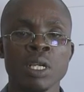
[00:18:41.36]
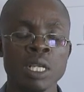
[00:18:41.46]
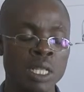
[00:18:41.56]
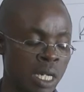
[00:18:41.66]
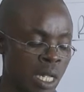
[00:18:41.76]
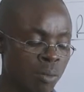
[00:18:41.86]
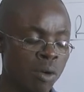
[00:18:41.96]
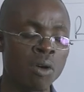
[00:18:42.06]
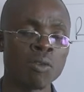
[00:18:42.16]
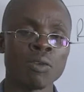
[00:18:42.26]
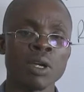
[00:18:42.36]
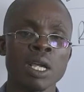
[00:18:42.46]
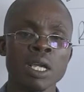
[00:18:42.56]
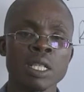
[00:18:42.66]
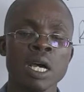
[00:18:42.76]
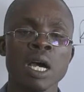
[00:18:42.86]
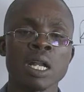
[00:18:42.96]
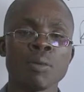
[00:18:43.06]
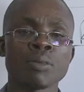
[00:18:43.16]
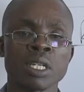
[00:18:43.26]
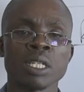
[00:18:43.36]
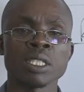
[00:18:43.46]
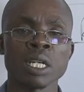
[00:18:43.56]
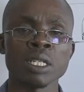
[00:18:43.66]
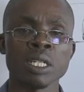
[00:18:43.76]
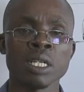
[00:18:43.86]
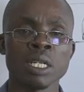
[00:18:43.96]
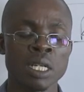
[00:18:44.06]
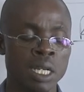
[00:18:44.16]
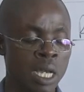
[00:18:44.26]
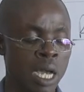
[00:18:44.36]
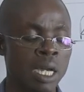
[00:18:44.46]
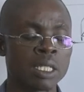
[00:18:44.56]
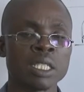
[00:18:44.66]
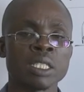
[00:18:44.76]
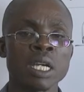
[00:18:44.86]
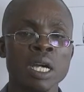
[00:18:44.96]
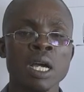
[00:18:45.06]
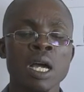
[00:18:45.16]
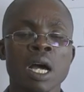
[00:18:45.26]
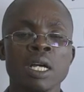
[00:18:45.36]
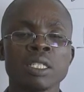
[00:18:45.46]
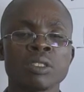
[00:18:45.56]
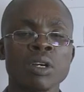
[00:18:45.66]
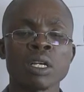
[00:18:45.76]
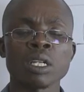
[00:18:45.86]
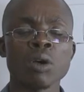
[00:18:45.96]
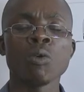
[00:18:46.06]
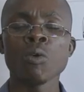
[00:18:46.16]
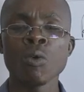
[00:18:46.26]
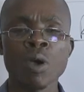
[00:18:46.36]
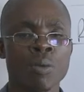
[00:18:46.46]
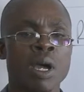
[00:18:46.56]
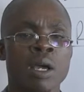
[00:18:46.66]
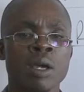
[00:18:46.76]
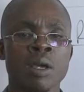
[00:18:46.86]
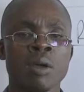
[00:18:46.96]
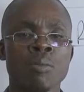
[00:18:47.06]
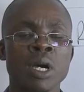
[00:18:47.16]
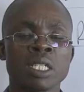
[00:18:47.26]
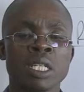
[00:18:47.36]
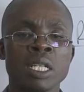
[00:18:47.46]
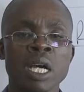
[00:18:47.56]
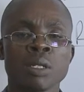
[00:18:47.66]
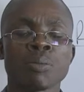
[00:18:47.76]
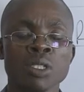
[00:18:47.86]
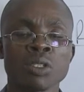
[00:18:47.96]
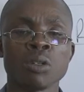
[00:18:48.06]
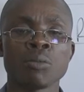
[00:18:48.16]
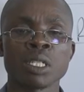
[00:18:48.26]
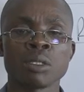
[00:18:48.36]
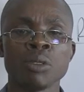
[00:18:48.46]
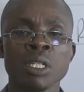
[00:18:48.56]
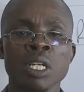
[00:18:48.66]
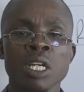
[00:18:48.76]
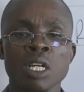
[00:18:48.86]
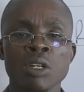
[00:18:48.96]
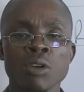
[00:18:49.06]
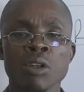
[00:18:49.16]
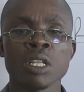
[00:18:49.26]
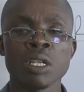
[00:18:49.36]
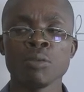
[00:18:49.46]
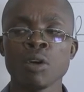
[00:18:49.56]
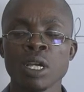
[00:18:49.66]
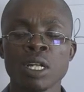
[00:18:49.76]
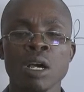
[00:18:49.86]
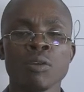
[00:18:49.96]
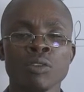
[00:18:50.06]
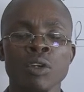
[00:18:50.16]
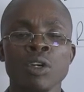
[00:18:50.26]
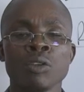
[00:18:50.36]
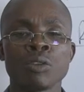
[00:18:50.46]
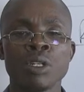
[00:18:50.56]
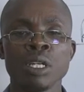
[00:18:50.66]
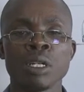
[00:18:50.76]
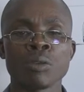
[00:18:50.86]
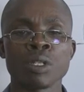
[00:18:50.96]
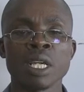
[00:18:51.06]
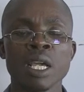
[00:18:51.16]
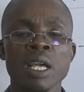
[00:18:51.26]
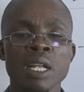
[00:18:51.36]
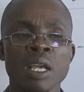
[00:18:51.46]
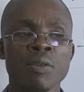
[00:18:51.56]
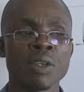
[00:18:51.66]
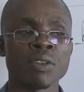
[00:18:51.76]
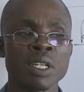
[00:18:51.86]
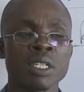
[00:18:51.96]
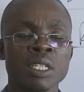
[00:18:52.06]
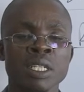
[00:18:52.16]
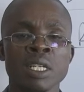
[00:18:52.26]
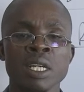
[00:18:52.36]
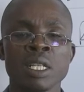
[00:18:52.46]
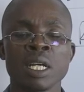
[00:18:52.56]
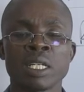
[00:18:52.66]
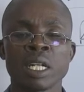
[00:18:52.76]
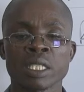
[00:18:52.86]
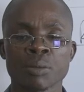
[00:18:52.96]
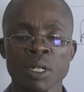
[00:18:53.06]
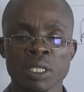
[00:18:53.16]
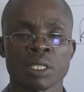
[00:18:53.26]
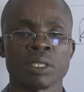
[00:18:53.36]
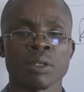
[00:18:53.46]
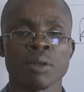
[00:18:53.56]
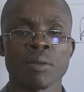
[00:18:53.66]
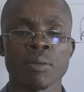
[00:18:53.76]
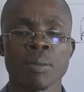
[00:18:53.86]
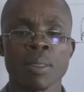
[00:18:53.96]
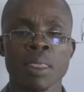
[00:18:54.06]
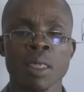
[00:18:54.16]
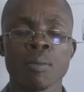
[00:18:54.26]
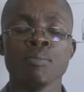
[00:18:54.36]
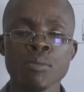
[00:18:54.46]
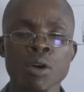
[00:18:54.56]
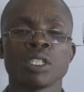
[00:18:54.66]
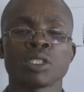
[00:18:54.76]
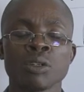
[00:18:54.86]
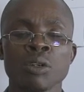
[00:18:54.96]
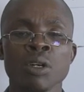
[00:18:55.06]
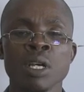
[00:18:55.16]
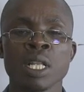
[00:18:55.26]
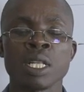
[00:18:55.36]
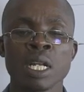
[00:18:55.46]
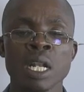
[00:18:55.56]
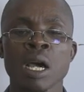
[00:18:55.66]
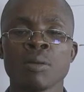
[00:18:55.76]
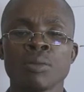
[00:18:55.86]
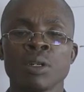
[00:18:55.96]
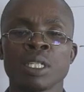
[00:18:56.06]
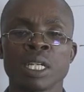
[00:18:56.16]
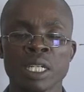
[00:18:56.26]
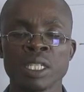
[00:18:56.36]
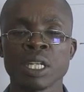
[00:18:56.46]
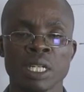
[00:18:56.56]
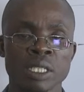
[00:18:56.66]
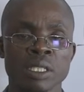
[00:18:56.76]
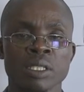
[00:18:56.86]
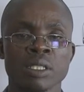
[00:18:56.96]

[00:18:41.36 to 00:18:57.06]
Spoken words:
in the name of either a lab technician, a teacher, an instructor, or whoever. But that person must be knowledgeable enough to deal with any eventuality that takes place. More so the lab technician.